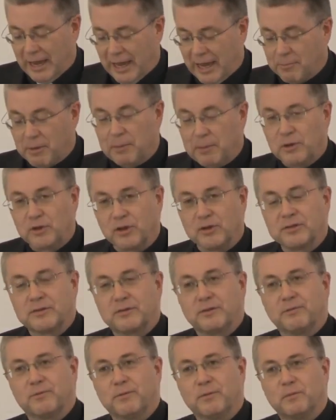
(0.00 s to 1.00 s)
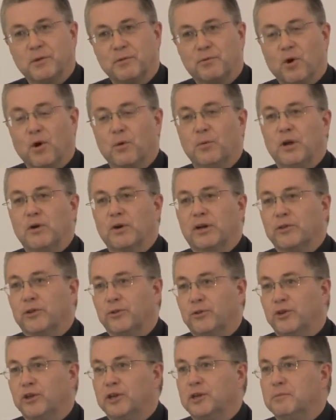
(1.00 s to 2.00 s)
And maybe just before we look at the
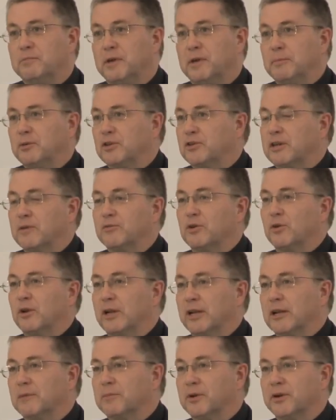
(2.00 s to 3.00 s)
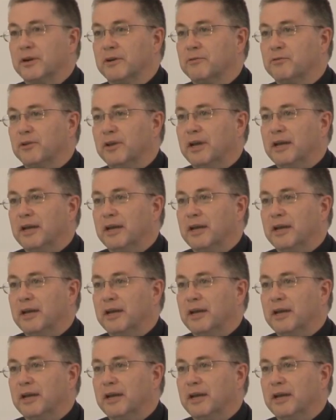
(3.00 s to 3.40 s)
theme, maybe to give you a little bit of